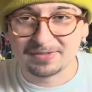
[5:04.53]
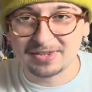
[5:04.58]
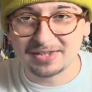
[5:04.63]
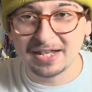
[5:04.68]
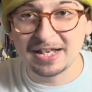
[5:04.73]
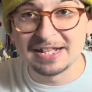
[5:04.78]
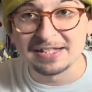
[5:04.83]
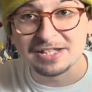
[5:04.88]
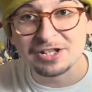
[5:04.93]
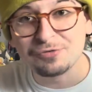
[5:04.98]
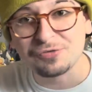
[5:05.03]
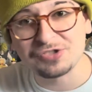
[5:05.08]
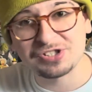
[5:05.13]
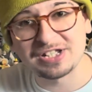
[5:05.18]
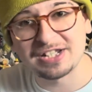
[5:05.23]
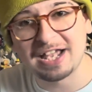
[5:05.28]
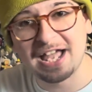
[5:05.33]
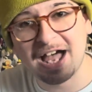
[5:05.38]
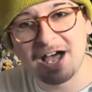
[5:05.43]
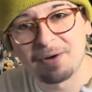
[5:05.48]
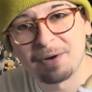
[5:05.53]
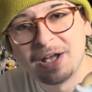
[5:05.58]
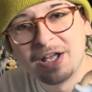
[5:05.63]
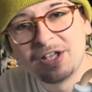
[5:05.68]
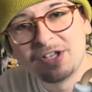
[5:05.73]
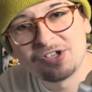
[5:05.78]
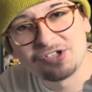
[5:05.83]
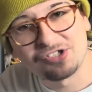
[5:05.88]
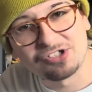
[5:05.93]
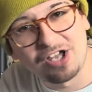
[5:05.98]
It's interesting how
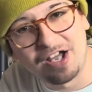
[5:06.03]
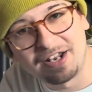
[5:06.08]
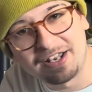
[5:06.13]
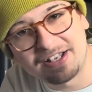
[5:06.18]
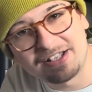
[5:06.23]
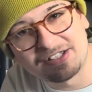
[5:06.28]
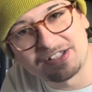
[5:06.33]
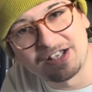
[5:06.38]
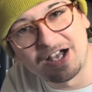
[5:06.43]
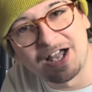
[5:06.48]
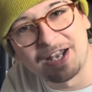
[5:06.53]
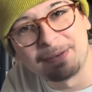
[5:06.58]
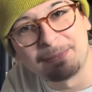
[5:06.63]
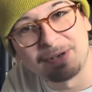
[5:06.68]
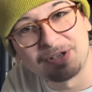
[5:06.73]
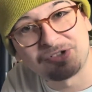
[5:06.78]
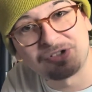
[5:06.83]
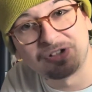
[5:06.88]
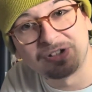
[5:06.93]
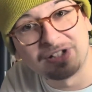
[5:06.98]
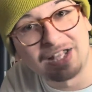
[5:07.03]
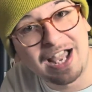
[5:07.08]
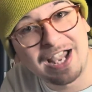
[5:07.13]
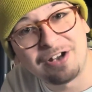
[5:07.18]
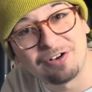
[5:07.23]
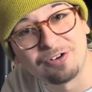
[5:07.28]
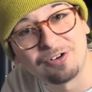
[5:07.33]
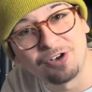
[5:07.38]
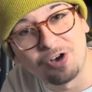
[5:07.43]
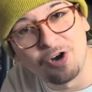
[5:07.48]
Sonic has gotten much
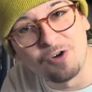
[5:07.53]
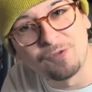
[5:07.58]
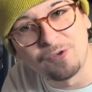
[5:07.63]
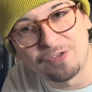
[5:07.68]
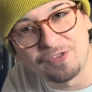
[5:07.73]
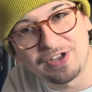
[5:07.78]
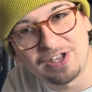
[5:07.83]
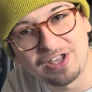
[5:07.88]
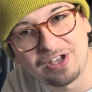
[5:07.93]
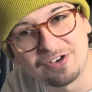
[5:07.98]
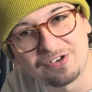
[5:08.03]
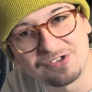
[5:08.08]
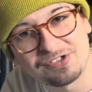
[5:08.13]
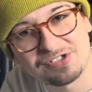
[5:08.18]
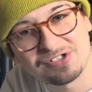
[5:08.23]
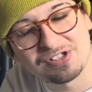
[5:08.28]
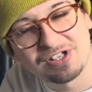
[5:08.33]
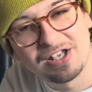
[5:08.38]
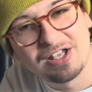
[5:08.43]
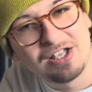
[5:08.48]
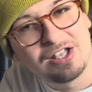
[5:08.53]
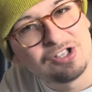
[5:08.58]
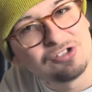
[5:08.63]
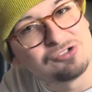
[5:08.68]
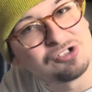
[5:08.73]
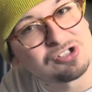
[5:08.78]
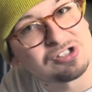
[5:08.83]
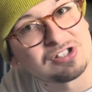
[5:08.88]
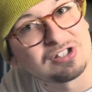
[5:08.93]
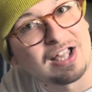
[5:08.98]
lighter over the years,
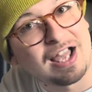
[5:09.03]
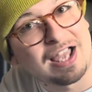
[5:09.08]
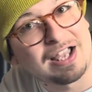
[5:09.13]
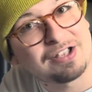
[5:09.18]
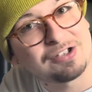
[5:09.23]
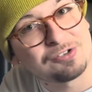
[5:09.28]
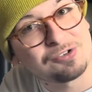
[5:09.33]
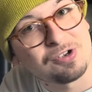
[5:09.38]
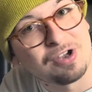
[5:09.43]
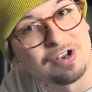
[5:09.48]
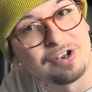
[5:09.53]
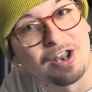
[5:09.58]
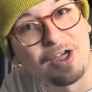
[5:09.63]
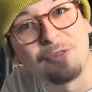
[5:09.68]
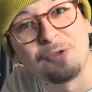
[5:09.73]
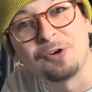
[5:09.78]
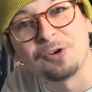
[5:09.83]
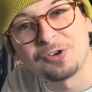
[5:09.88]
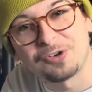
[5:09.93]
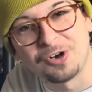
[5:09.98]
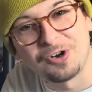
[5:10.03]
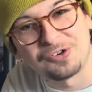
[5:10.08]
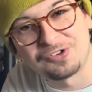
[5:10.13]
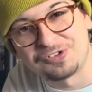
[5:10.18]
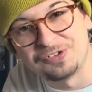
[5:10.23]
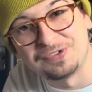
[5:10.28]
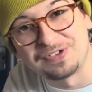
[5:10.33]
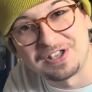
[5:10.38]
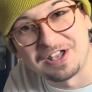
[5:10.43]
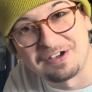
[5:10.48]
just like another
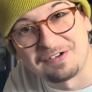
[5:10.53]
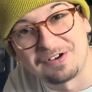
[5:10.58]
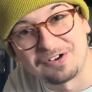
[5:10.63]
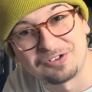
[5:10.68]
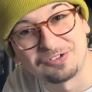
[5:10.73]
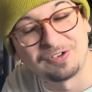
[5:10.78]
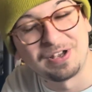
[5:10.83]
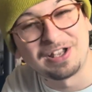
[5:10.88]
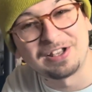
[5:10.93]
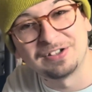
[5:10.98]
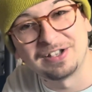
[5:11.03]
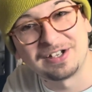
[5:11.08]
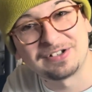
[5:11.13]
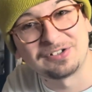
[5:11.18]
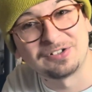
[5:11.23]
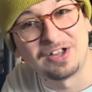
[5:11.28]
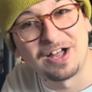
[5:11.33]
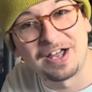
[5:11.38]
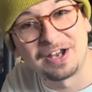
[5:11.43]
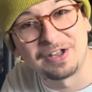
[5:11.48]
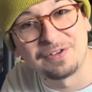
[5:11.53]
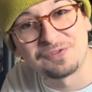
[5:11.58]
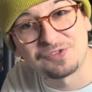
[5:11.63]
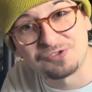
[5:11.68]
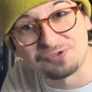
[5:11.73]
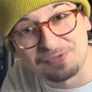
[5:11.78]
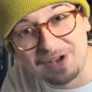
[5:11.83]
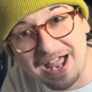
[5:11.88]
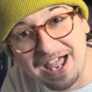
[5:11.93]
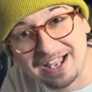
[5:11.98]
cartoon character I collect a lot of,
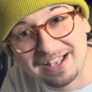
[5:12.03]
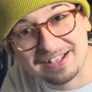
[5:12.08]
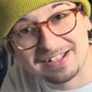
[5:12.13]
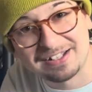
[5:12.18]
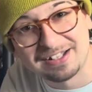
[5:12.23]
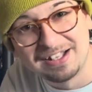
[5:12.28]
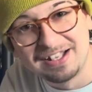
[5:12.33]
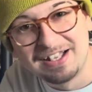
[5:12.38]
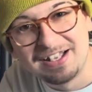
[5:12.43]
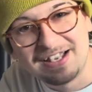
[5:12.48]
Shrek.